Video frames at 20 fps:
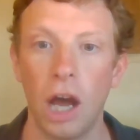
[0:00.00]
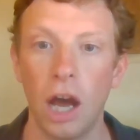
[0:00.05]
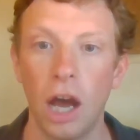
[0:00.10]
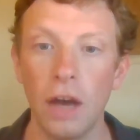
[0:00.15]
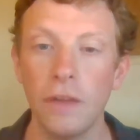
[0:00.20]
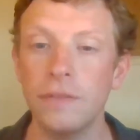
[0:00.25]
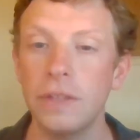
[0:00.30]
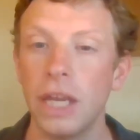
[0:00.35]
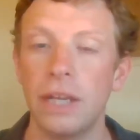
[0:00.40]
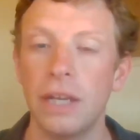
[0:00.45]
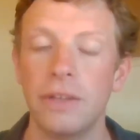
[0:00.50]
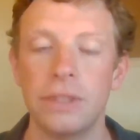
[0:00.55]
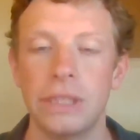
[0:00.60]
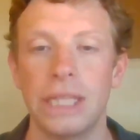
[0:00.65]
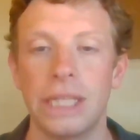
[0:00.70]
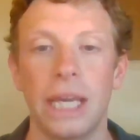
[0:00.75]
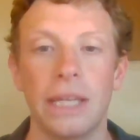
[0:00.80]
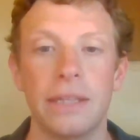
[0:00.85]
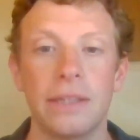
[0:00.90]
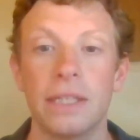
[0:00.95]
After Henry
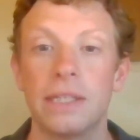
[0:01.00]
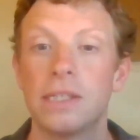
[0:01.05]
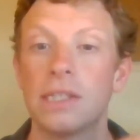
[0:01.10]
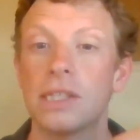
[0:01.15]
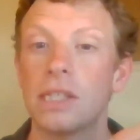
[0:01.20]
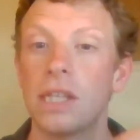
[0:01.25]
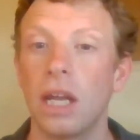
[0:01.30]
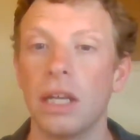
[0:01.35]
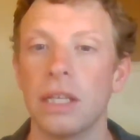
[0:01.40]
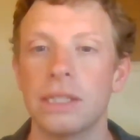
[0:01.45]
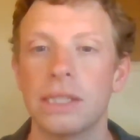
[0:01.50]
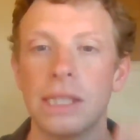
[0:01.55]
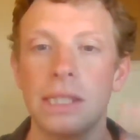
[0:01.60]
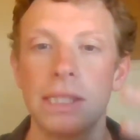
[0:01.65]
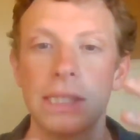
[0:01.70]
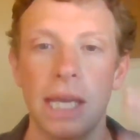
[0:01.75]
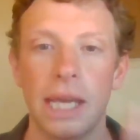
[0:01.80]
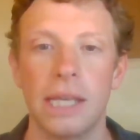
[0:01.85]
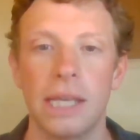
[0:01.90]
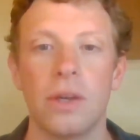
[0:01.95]
VIII, it starts
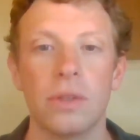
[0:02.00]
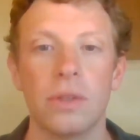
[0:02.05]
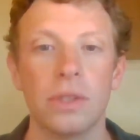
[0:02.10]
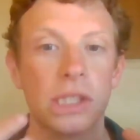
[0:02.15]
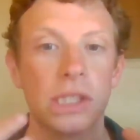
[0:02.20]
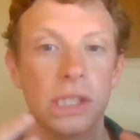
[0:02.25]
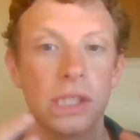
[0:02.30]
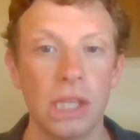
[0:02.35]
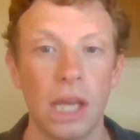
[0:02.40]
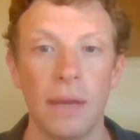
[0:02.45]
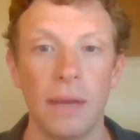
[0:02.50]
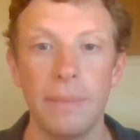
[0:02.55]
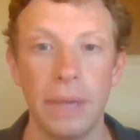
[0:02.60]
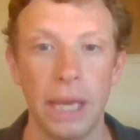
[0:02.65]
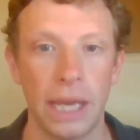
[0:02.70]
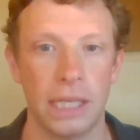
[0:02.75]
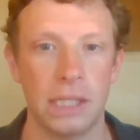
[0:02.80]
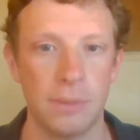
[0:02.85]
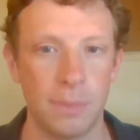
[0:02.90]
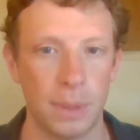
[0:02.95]
to take on some
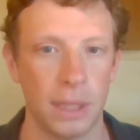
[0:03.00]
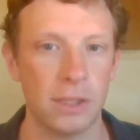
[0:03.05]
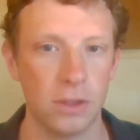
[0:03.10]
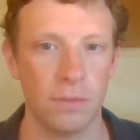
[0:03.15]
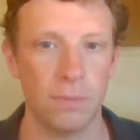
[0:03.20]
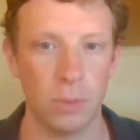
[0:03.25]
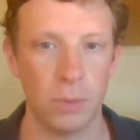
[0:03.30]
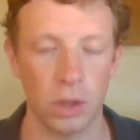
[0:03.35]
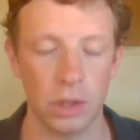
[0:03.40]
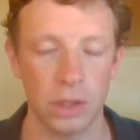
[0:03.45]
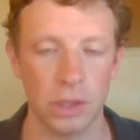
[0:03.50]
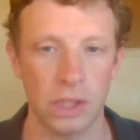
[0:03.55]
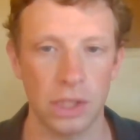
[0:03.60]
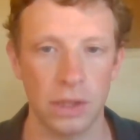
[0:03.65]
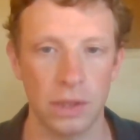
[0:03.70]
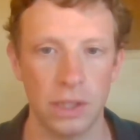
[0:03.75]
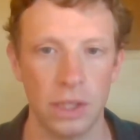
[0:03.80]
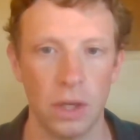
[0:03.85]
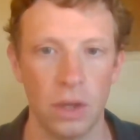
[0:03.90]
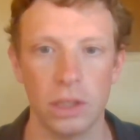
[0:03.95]
aspects of
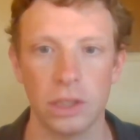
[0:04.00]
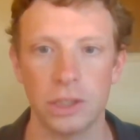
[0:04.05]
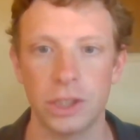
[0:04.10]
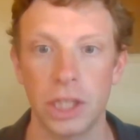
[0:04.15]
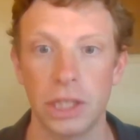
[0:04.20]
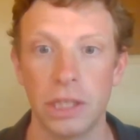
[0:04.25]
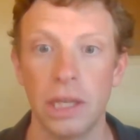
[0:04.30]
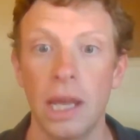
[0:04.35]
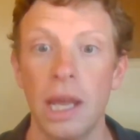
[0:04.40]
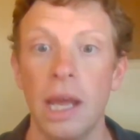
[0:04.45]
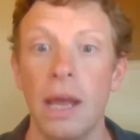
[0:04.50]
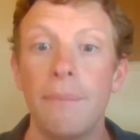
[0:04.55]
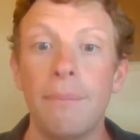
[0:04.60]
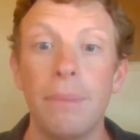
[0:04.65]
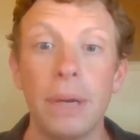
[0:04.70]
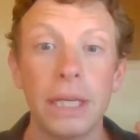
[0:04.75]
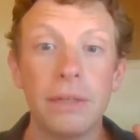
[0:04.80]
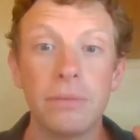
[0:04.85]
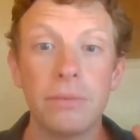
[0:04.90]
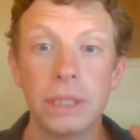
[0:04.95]
Protestant theology,
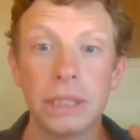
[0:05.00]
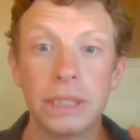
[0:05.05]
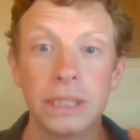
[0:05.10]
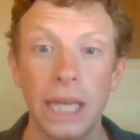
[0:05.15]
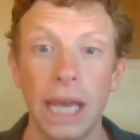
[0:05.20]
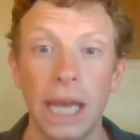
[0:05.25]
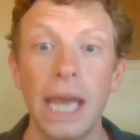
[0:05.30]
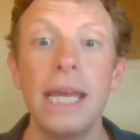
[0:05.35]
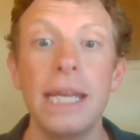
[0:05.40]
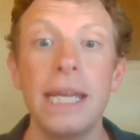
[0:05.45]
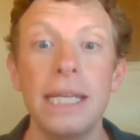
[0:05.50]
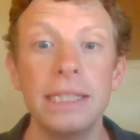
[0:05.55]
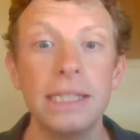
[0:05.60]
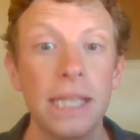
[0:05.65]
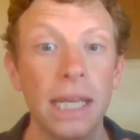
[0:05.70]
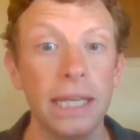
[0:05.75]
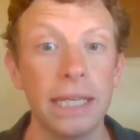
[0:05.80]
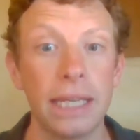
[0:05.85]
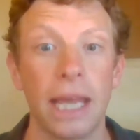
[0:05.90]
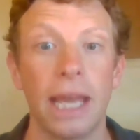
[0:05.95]
but it retains
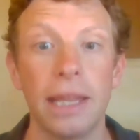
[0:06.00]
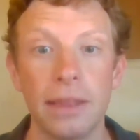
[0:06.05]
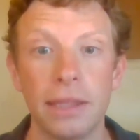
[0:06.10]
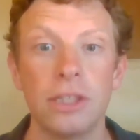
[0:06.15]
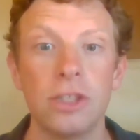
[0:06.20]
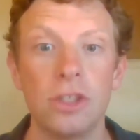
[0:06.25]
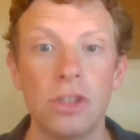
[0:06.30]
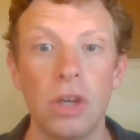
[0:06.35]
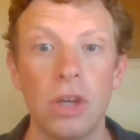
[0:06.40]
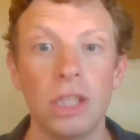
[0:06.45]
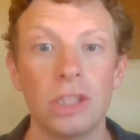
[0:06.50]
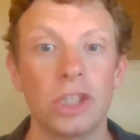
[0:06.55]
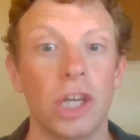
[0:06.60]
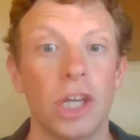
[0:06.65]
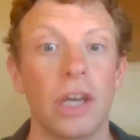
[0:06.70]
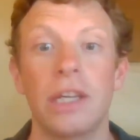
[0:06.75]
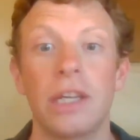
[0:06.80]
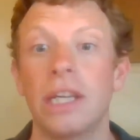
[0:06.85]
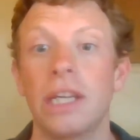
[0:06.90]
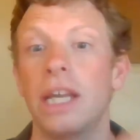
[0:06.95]
a Catholic
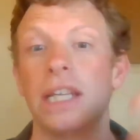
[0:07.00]
structure.